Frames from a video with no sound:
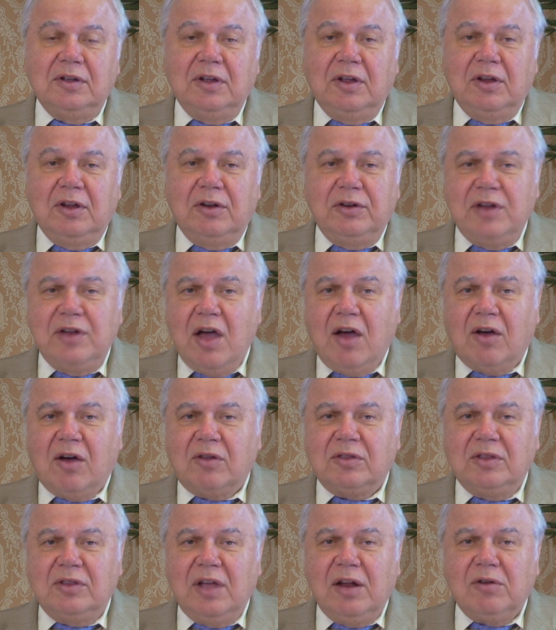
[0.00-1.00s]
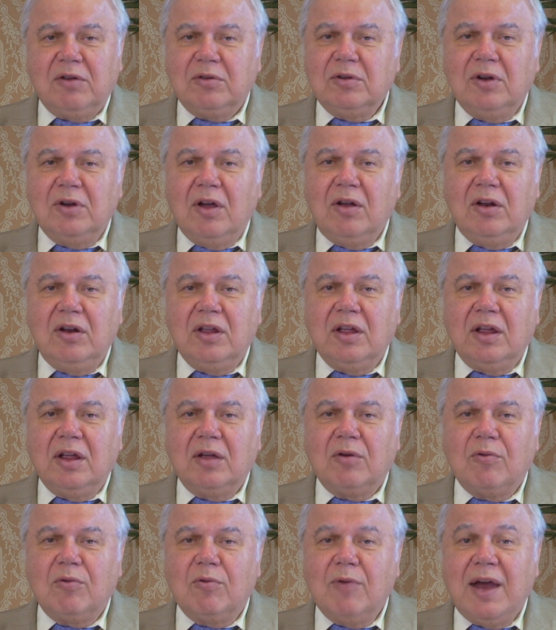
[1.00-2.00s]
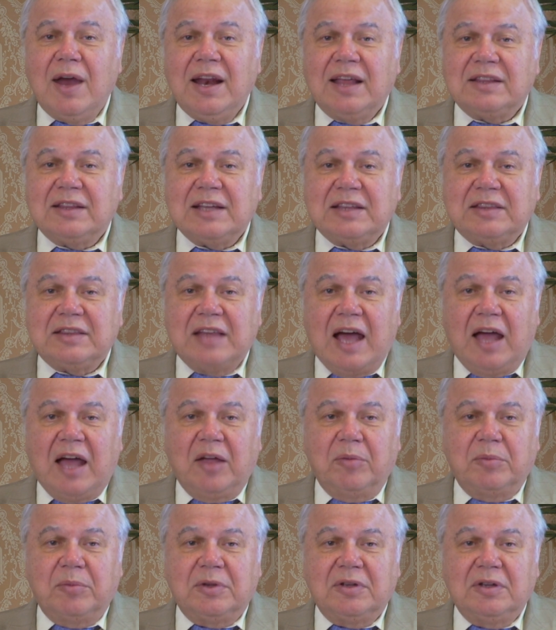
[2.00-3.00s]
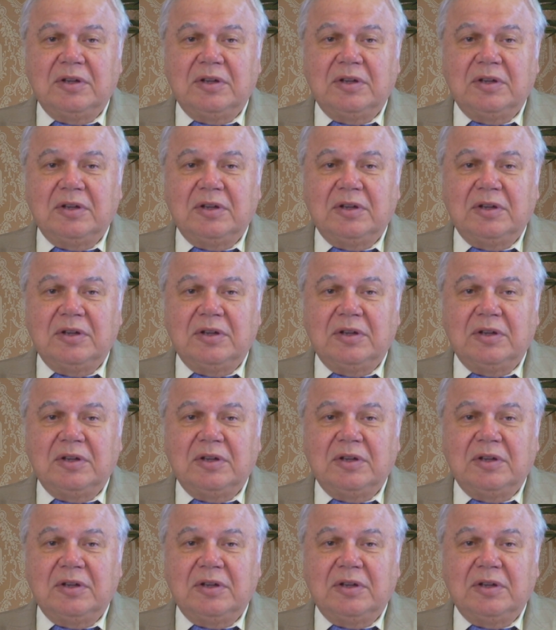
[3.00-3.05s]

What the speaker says: No, they rule only one at a time,